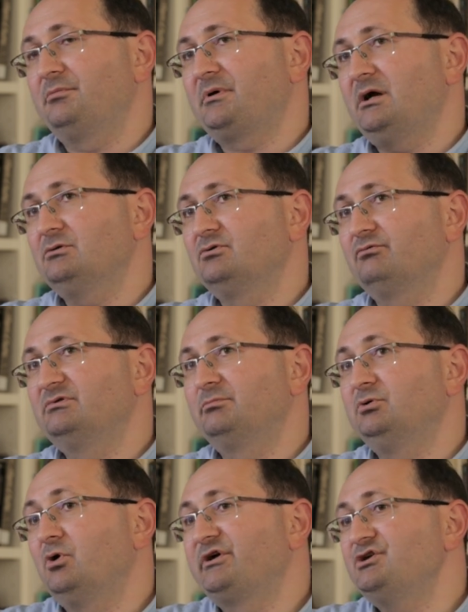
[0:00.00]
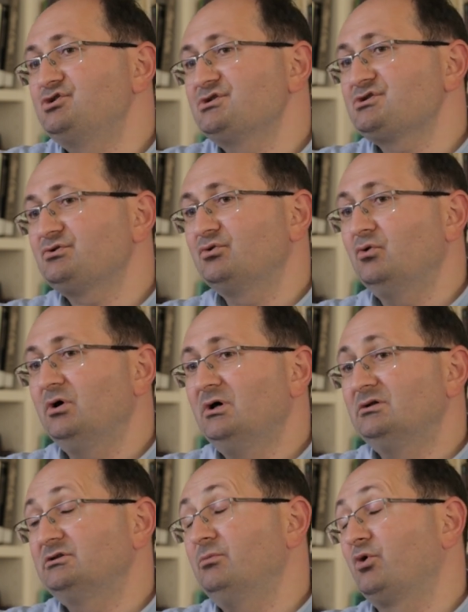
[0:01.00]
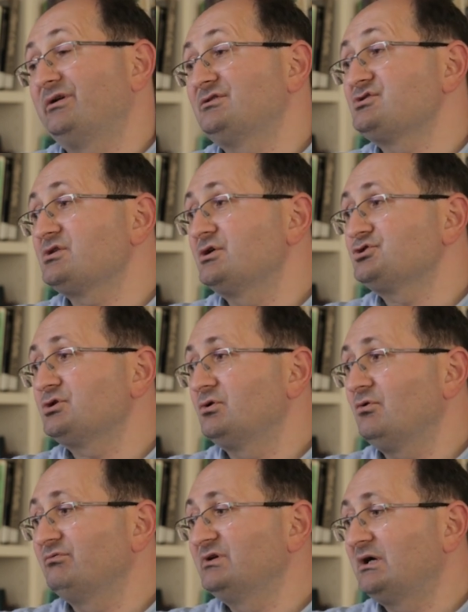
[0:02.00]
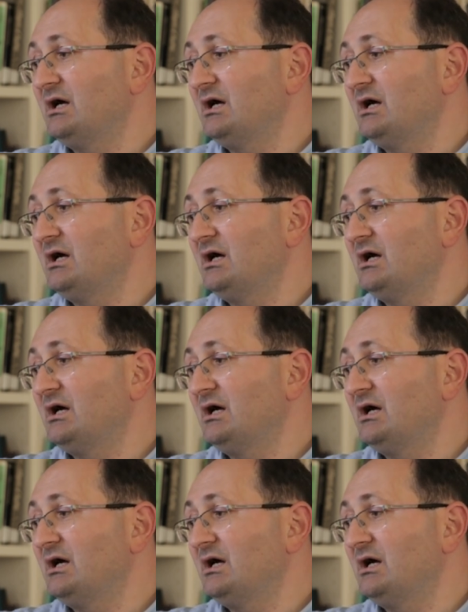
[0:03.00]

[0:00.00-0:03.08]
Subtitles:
kind of the blockages to democratization of the